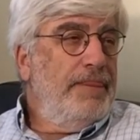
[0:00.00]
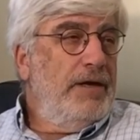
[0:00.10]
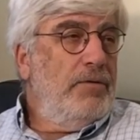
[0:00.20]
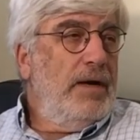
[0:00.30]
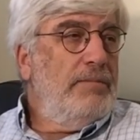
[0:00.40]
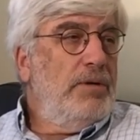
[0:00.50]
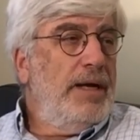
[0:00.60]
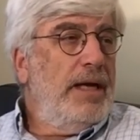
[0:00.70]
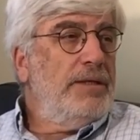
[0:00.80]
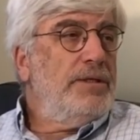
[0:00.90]
They were able
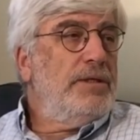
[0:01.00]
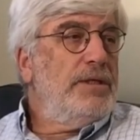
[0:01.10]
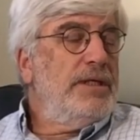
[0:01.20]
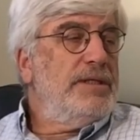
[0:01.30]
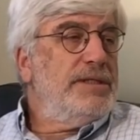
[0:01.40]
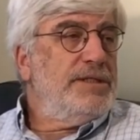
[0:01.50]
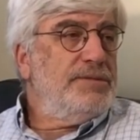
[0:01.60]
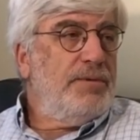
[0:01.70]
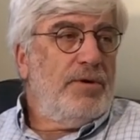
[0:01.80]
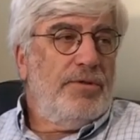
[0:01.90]
now to look at this
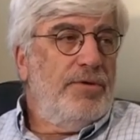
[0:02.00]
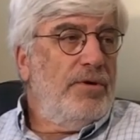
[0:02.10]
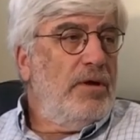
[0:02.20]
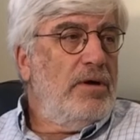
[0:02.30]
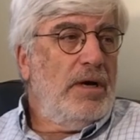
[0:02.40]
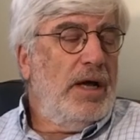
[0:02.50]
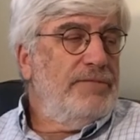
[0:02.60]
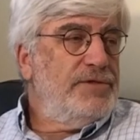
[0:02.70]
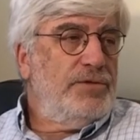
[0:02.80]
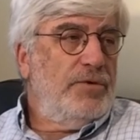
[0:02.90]
as part of their long
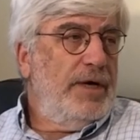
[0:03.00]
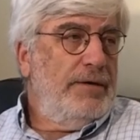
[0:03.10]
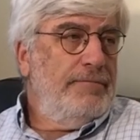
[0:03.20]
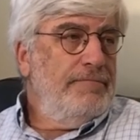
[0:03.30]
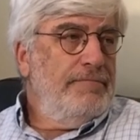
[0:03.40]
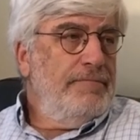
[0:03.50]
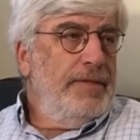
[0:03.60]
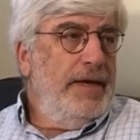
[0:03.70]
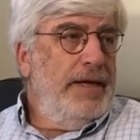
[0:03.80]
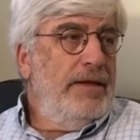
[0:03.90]
life story.
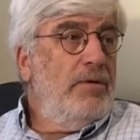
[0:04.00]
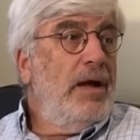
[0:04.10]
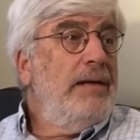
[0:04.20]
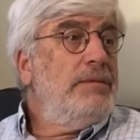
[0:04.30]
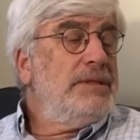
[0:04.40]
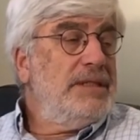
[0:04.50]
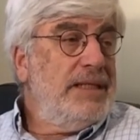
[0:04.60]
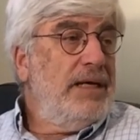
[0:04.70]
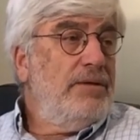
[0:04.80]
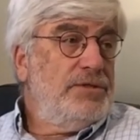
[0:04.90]
And they were able to
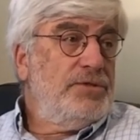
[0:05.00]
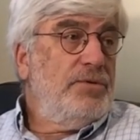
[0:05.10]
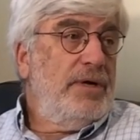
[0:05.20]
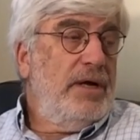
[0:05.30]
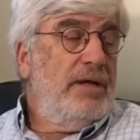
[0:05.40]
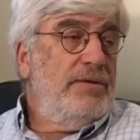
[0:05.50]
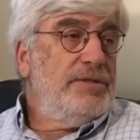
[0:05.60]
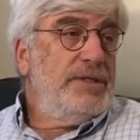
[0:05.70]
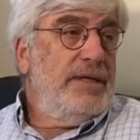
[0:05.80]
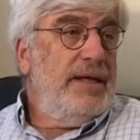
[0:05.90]
tell their story to
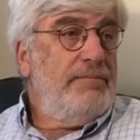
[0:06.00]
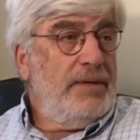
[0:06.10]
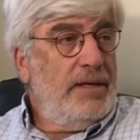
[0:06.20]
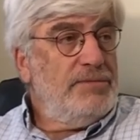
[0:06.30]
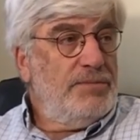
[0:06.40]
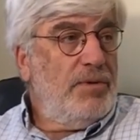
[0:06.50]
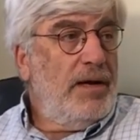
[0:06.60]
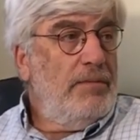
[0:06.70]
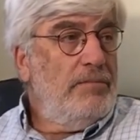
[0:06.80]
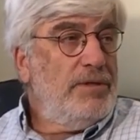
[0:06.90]
others. Now that becomes a
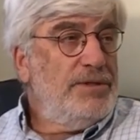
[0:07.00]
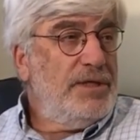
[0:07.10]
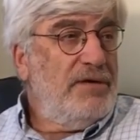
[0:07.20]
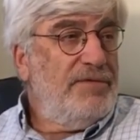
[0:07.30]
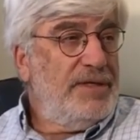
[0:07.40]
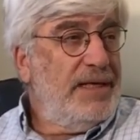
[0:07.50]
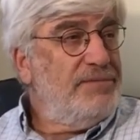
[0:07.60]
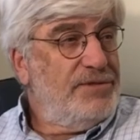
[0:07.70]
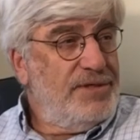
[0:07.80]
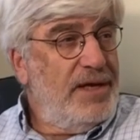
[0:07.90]
problem because
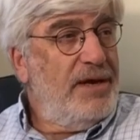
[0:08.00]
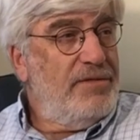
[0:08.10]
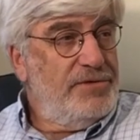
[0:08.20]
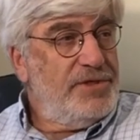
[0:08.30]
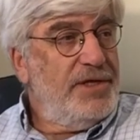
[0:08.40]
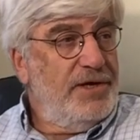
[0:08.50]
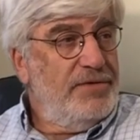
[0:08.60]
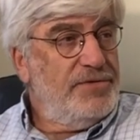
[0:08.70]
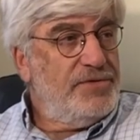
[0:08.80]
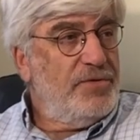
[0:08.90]
oftentimes there's not others to
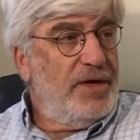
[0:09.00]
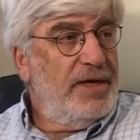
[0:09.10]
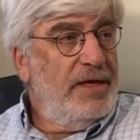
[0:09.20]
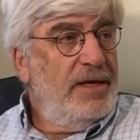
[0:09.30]
hear the story.